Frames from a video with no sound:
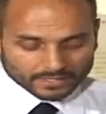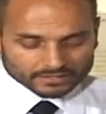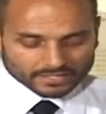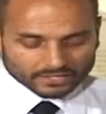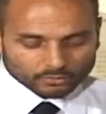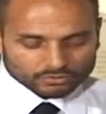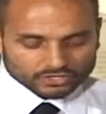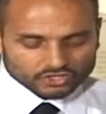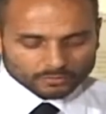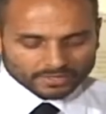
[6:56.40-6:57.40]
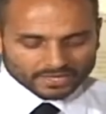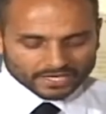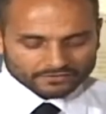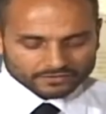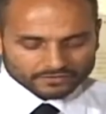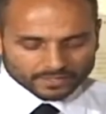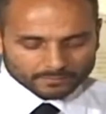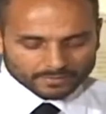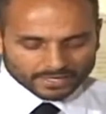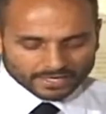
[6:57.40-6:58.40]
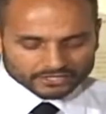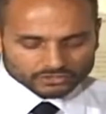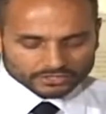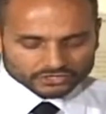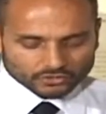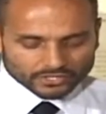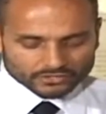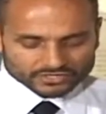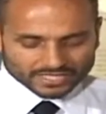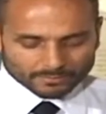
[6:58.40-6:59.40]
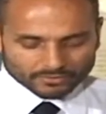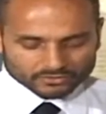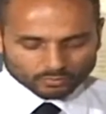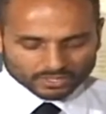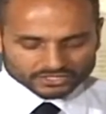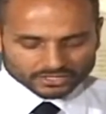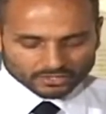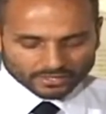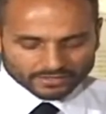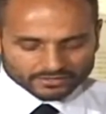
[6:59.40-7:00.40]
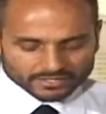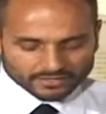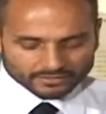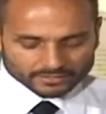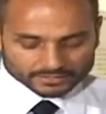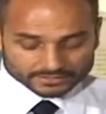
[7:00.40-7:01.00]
The land also shall be left of them, and shall enjoy her Sabbaths while she lieth desolate,